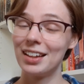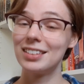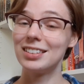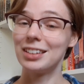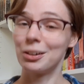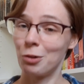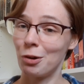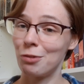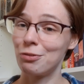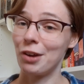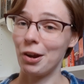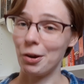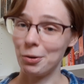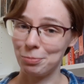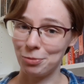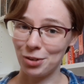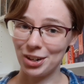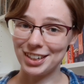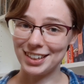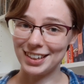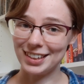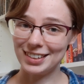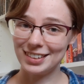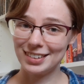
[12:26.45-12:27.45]
They were very
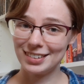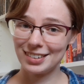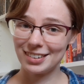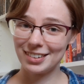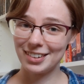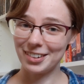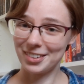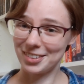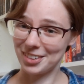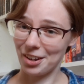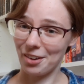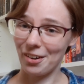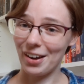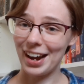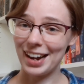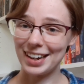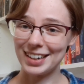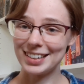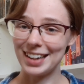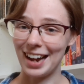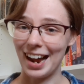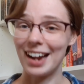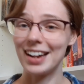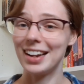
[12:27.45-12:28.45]
pretty. So
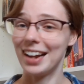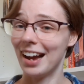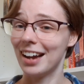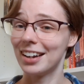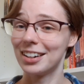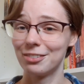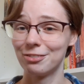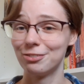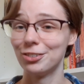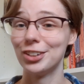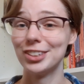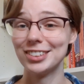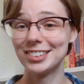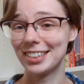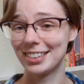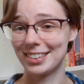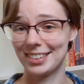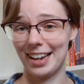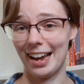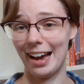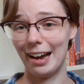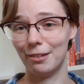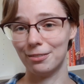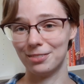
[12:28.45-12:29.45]
I kind of wanted
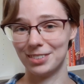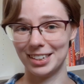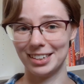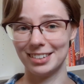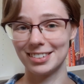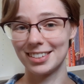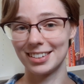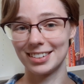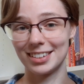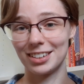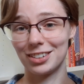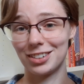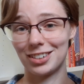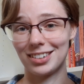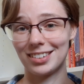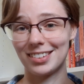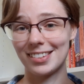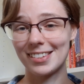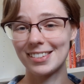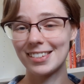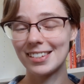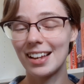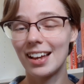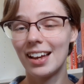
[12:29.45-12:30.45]
to have these
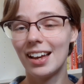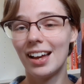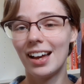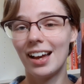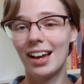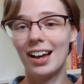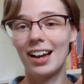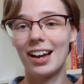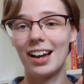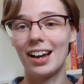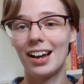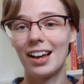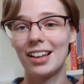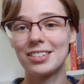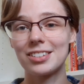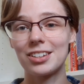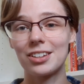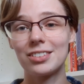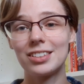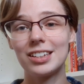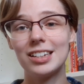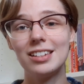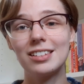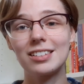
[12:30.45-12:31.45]
editions.
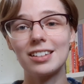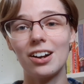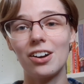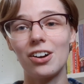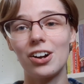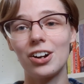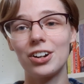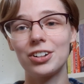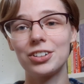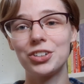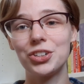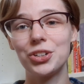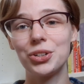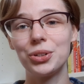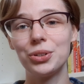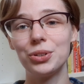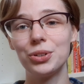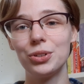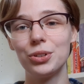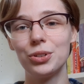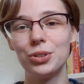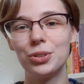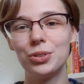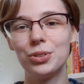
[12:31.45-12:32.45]
So these are
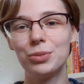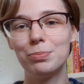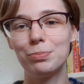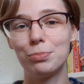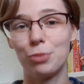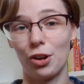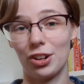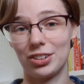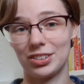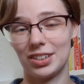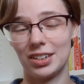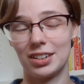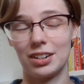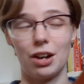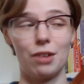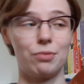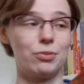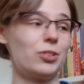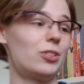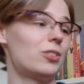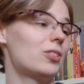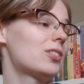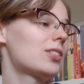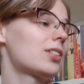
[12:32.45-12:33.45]
two Bronte
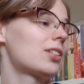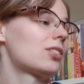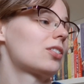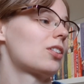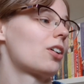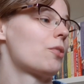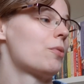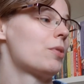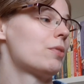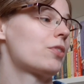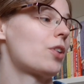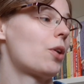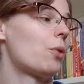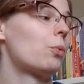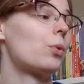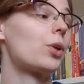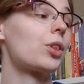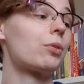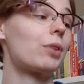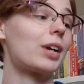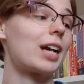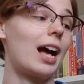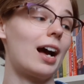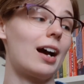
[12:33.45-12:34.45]
novels. So we've got
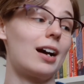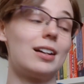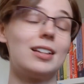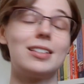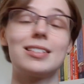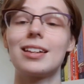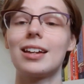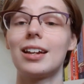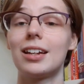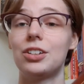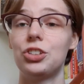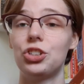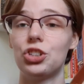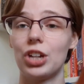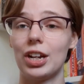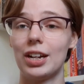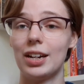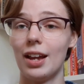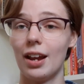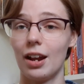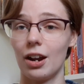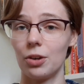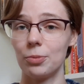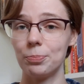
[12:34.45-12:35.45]
Wuthering Heights and Jane
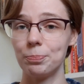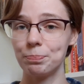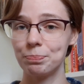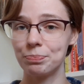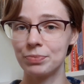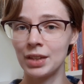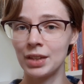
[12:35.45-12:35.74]
Eyre.